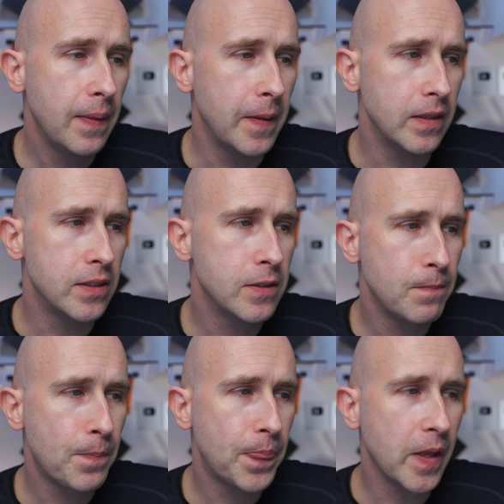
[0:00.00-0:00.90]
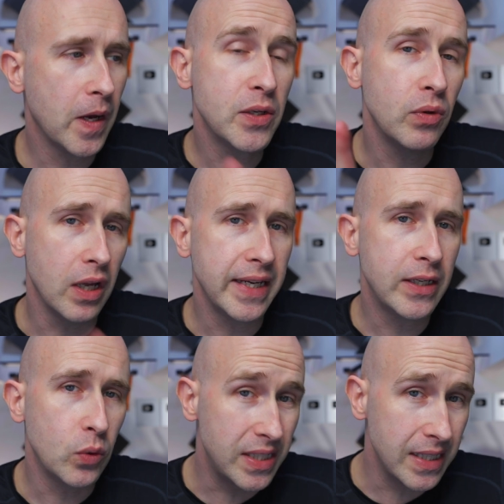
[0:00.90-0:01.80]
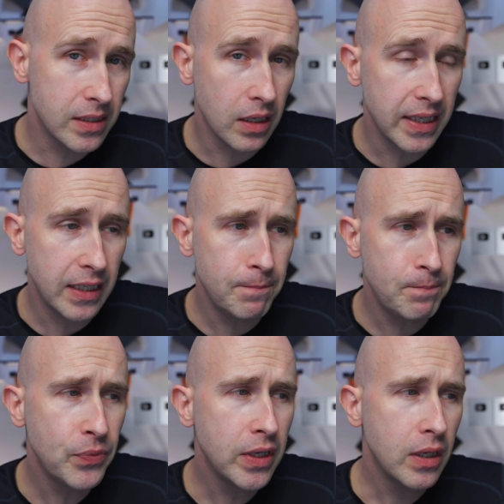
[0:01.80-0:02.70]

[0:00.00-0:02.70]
that I don't like or dislike him.